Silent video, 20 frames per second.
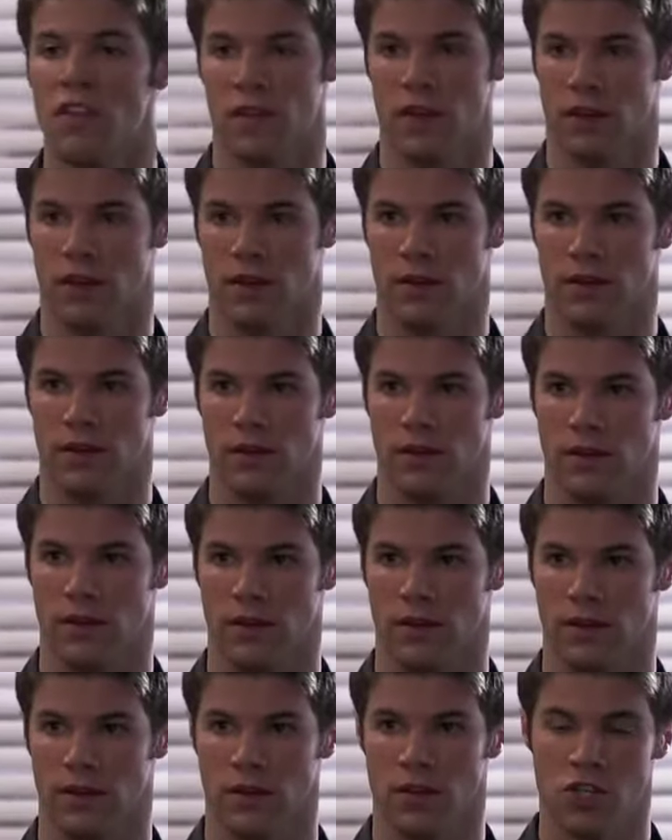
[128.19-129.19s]
thing
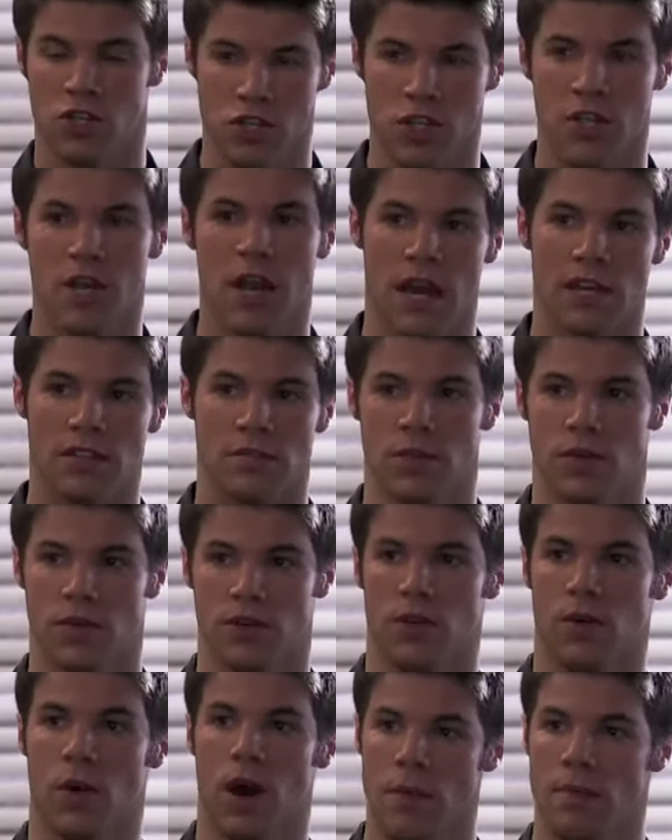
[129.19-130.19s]
she asked me to
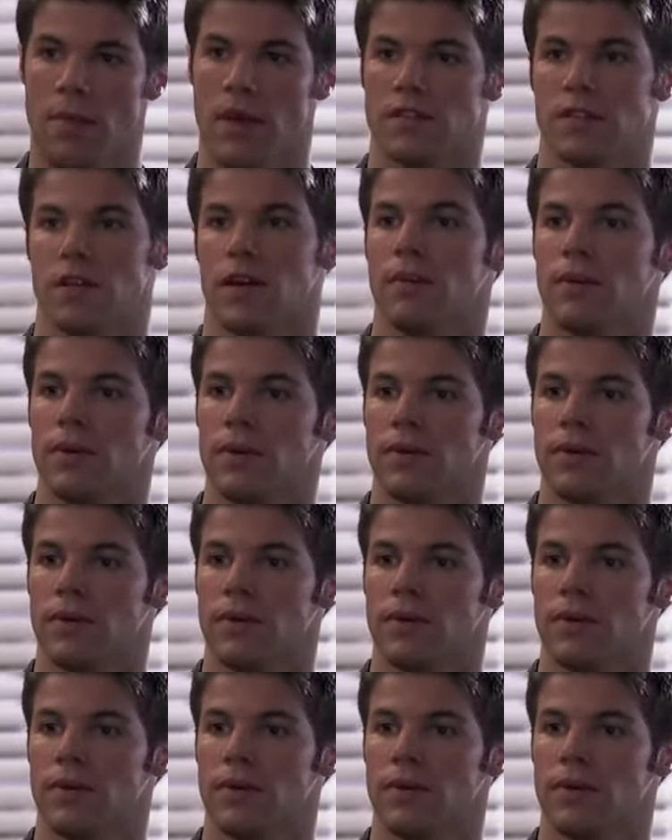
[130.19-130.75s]
do, I mess up.